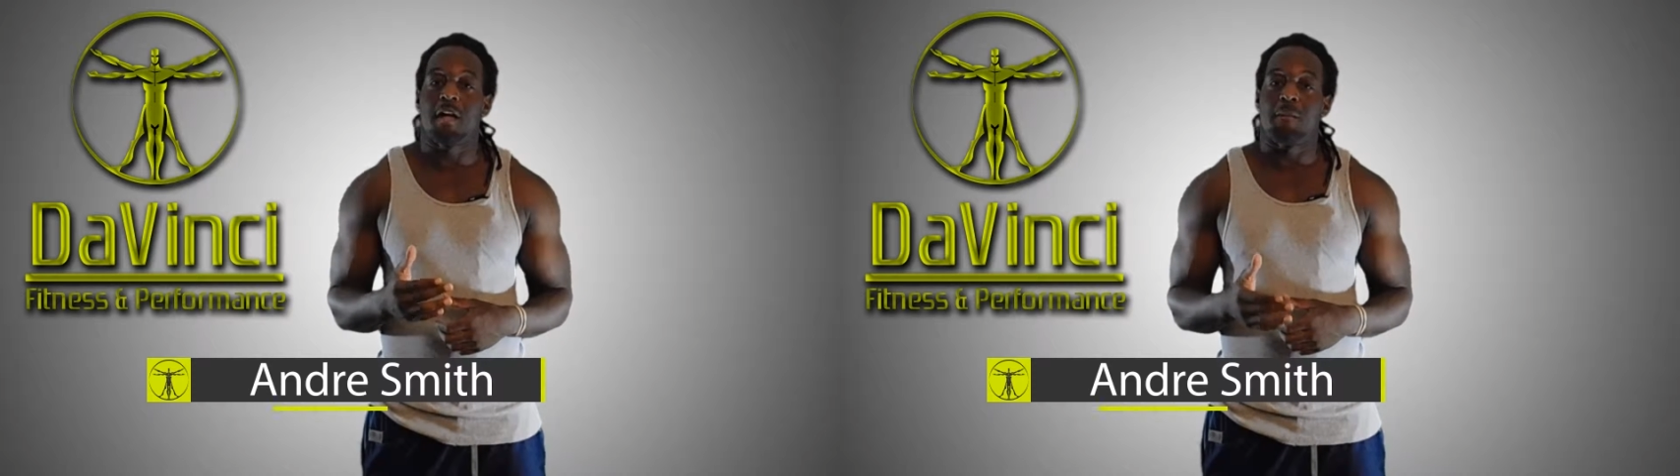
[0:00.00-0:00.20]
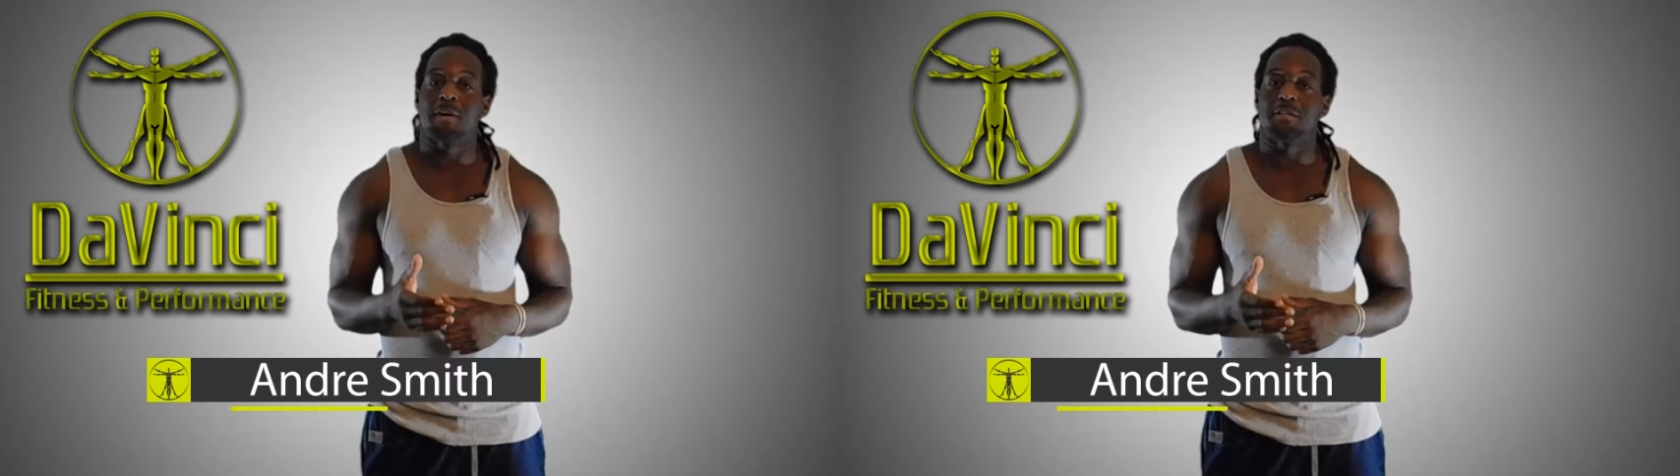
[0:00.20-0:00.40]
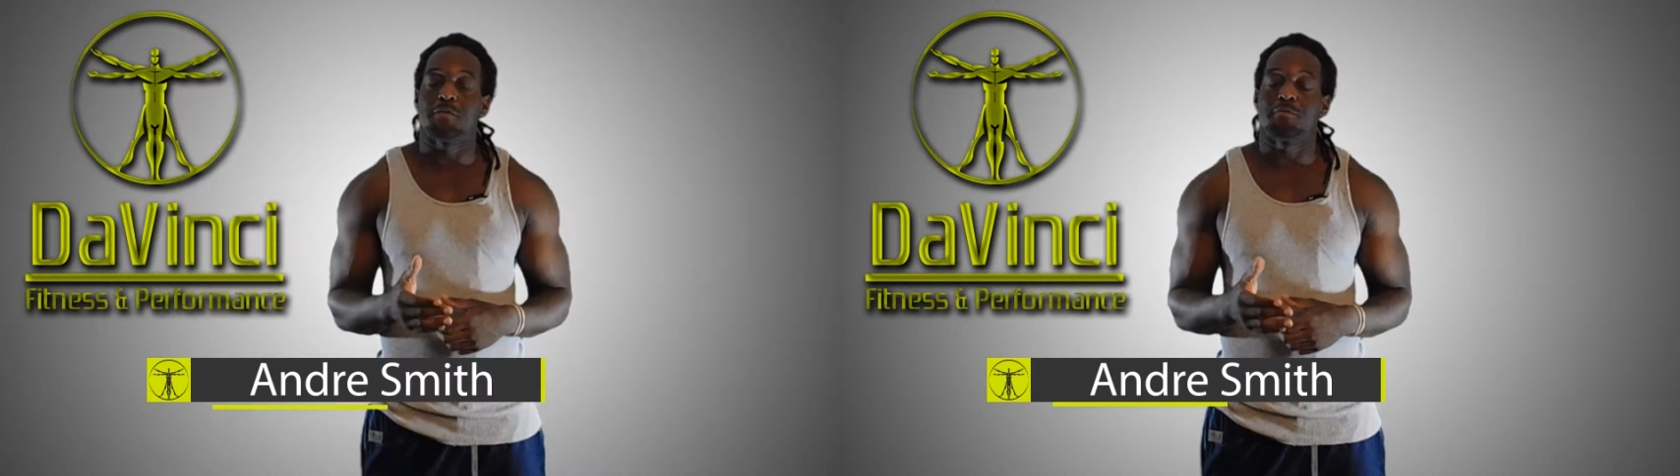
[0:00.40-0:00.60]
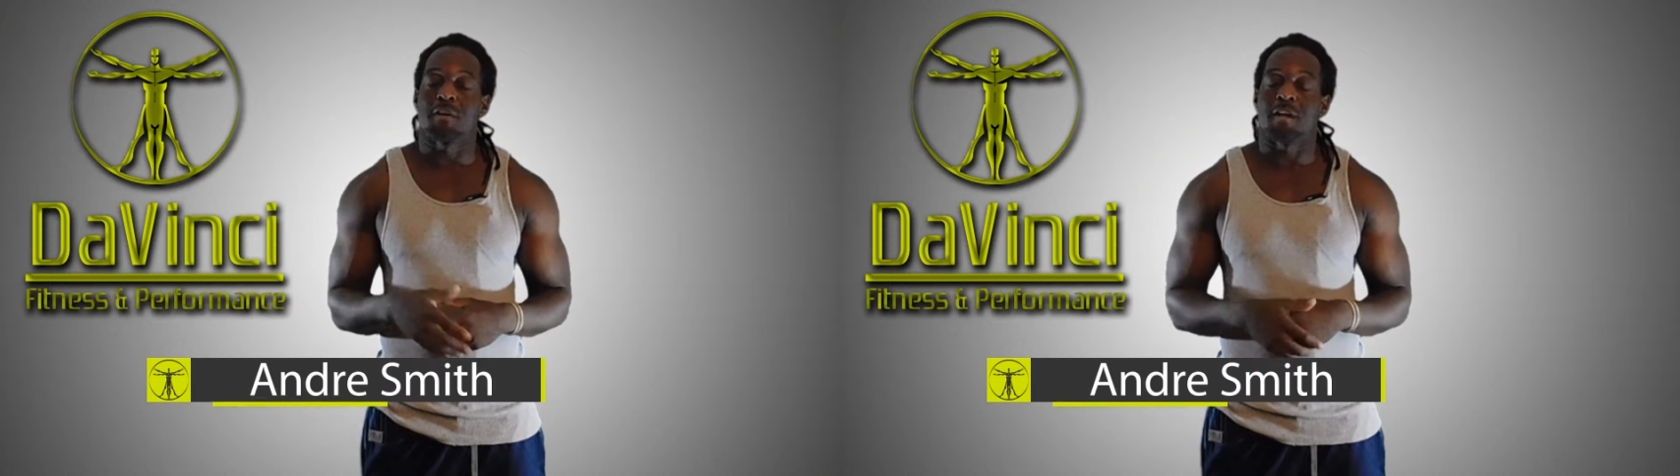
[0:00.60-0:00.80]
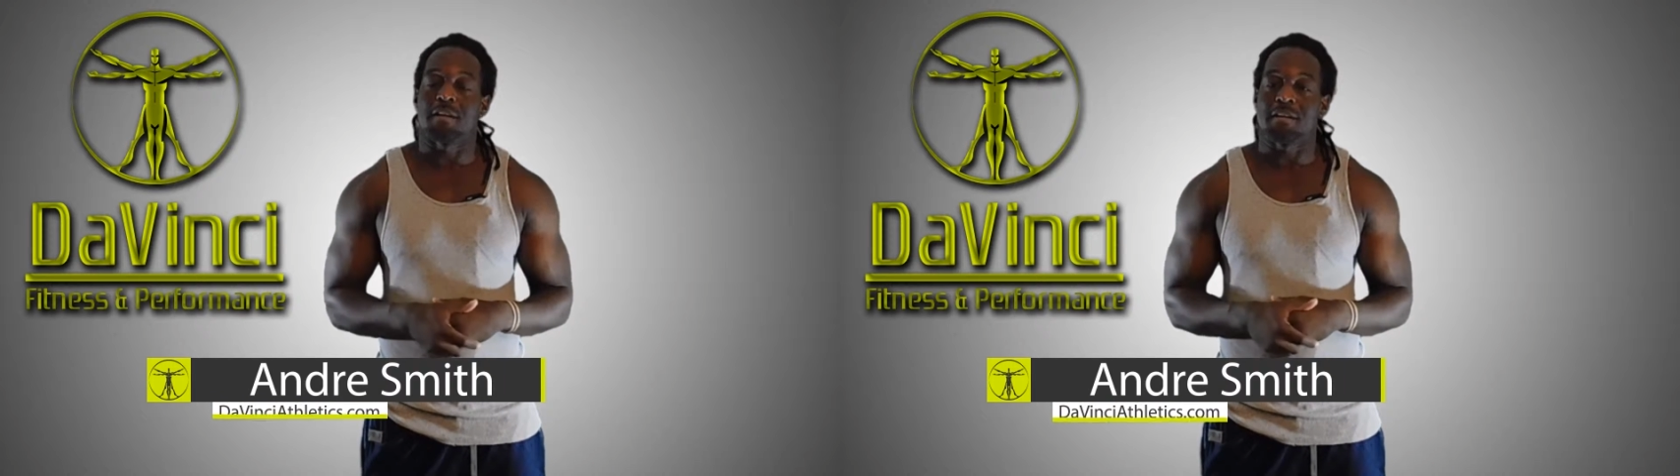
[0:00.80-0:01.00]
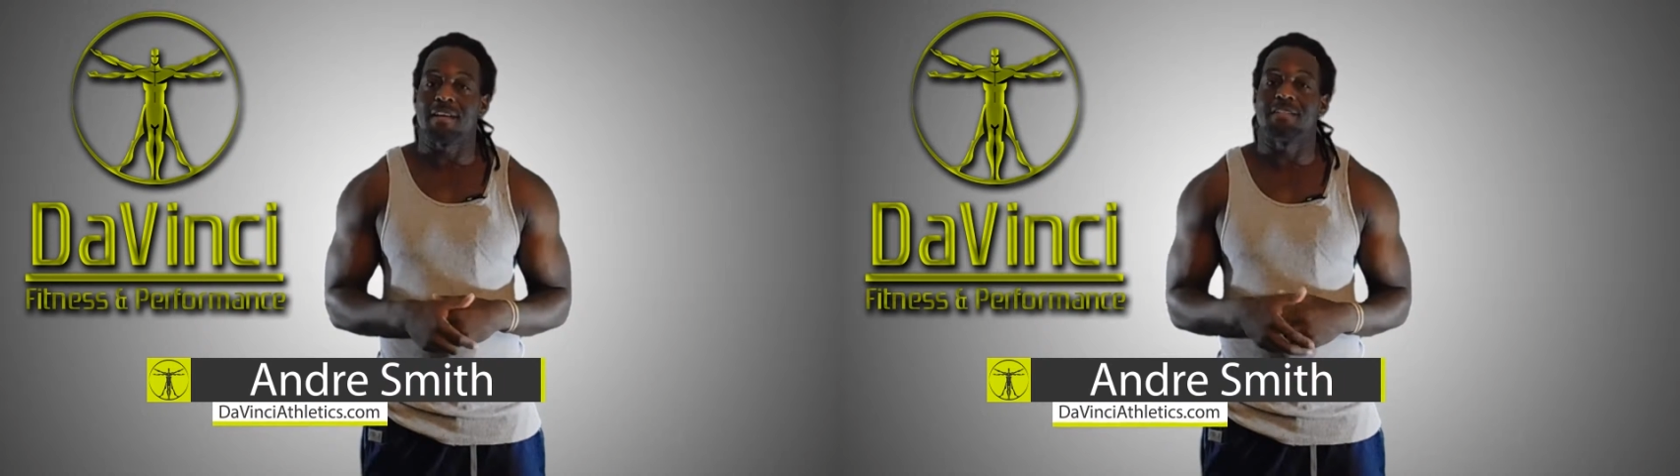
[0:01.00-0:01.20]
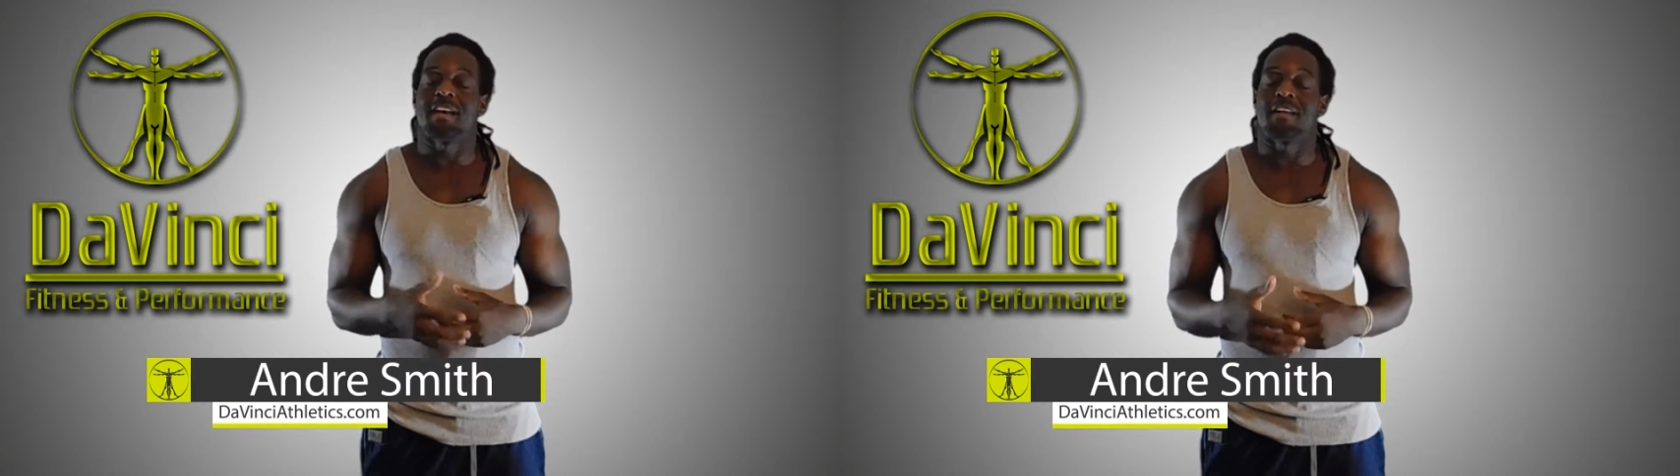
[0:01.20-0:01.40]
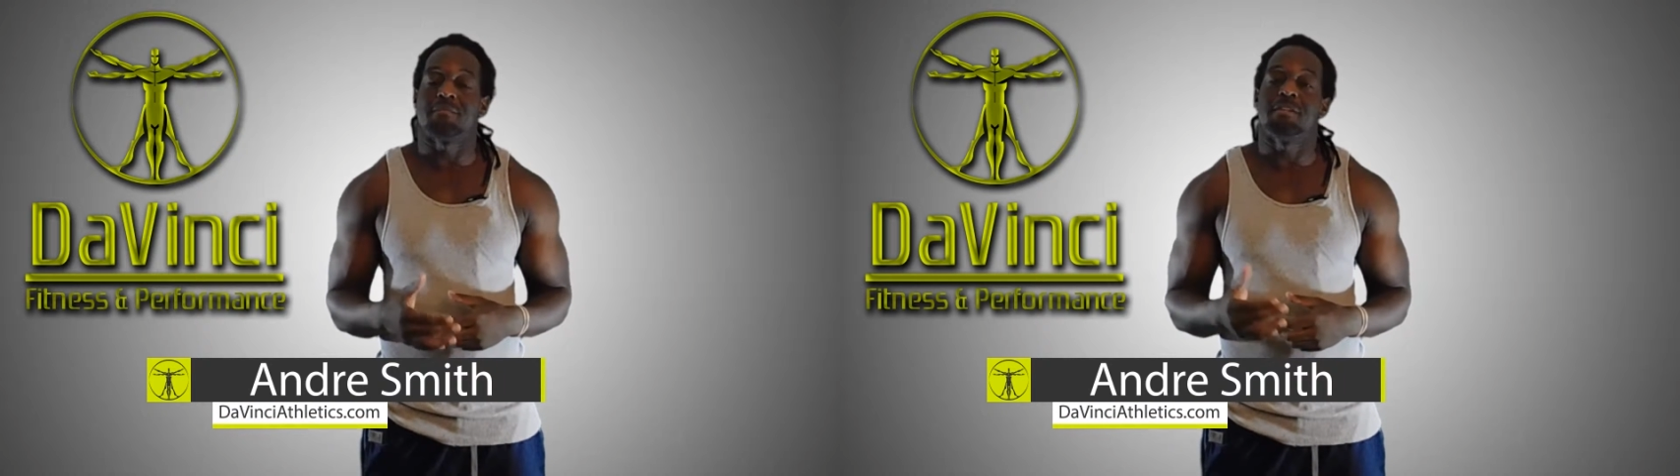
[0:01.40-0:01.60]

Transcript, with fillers: Monday through Friday that are designed to